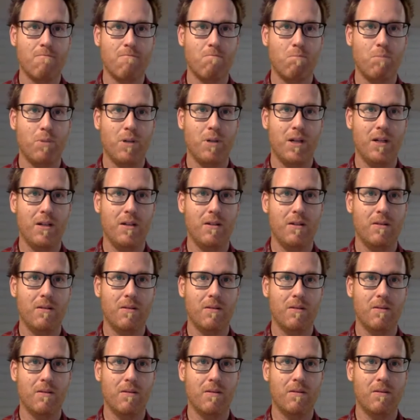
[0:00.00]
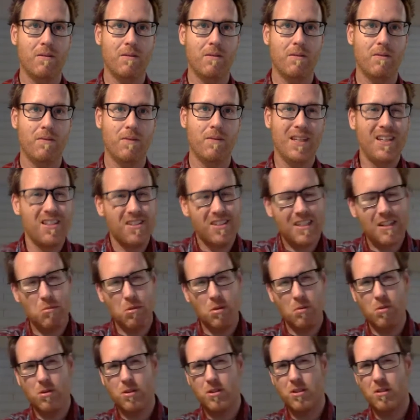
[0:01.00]
But is that what
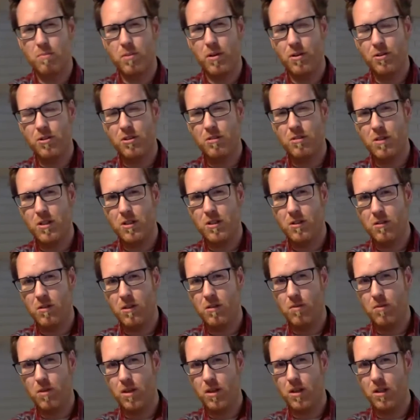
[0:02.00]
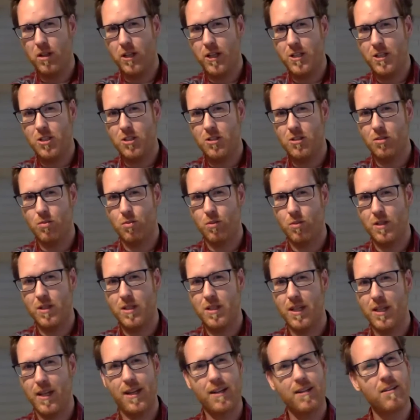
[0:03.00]
we're supposed to be doing with Galatians
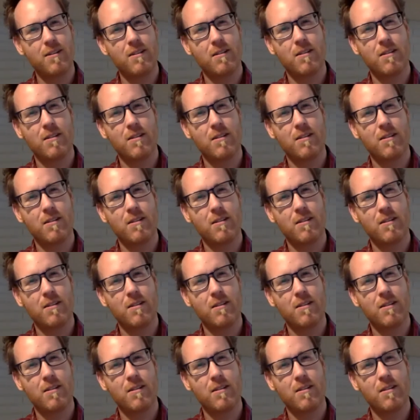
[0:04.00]
1:10?